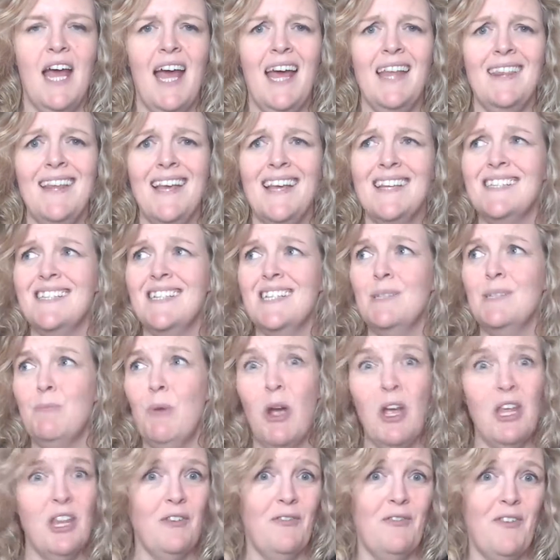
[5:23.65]
And that's
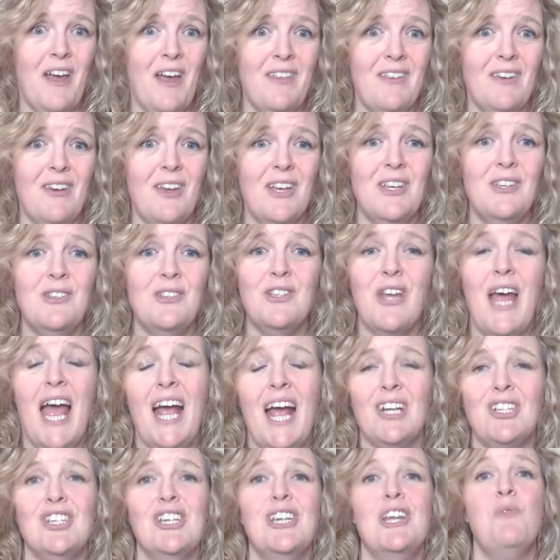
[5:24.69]
despite the fact that I used to
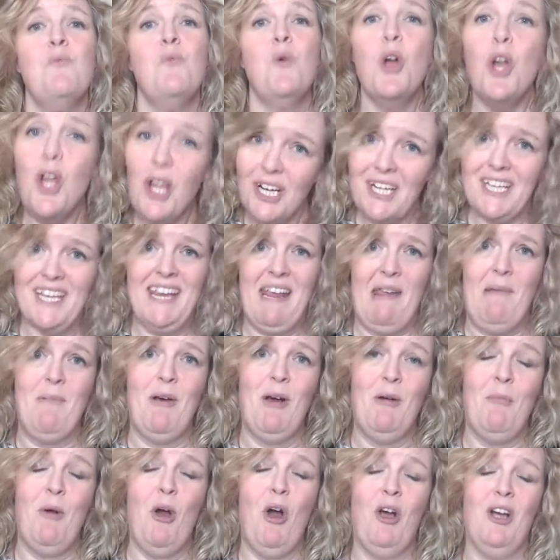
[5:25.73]
actually work in email
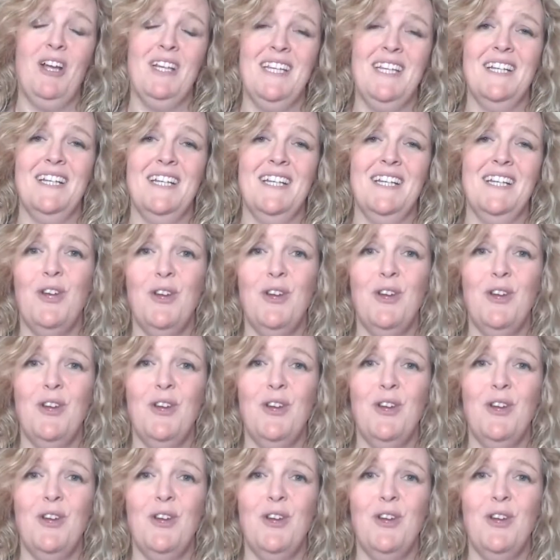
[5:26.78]
marketing.